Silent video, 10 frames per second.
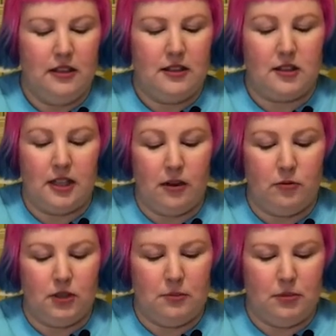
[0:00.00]
So yeah,
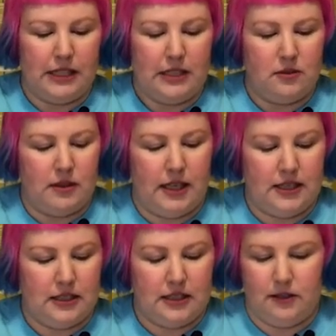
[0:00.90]
really pleased with
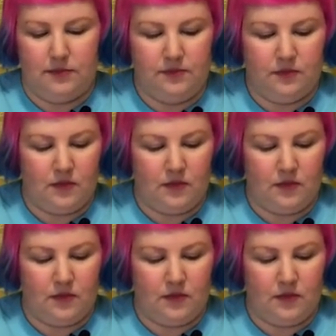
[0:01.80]
that. Um,